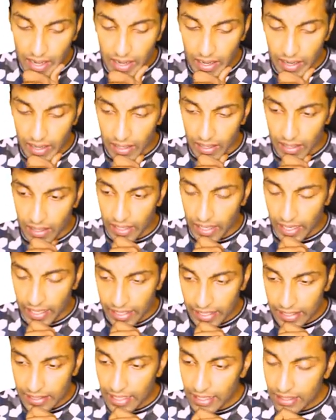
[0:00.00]

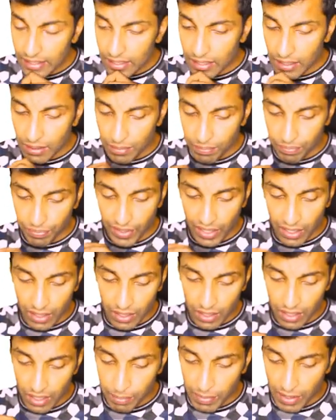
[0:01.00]
Under that,
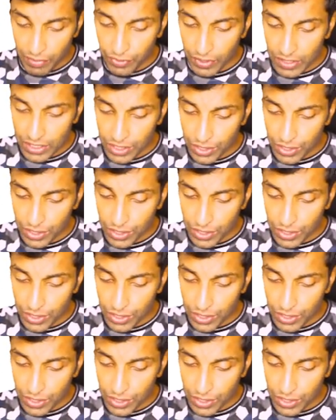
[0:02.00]
a buffer